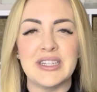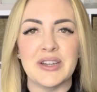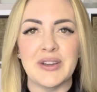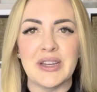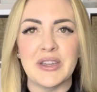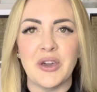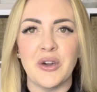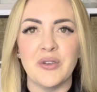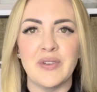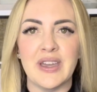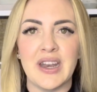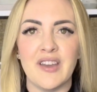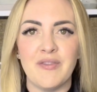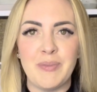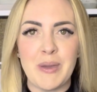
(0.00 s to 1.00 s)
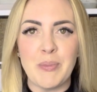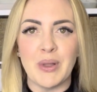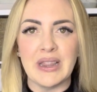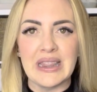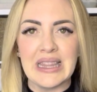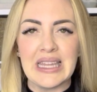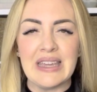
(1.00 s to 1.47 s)
during COVID of
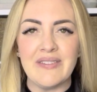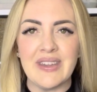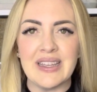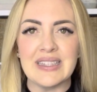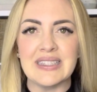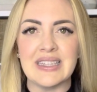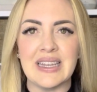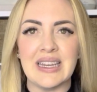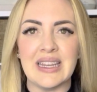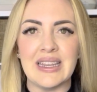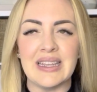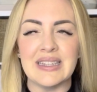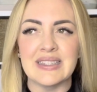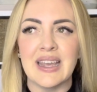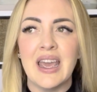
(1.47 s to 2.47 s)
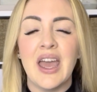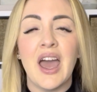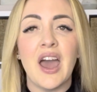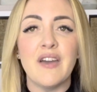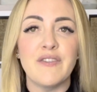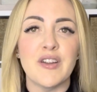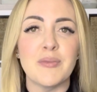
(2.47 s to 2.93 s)
people leaving cities
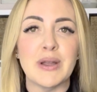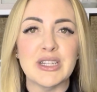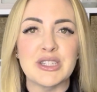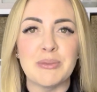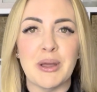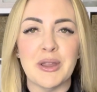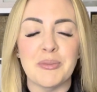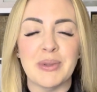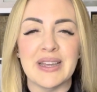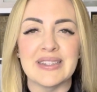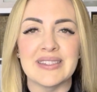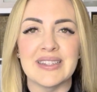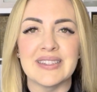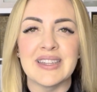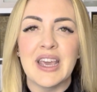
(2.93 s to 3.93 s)
for much smaller places.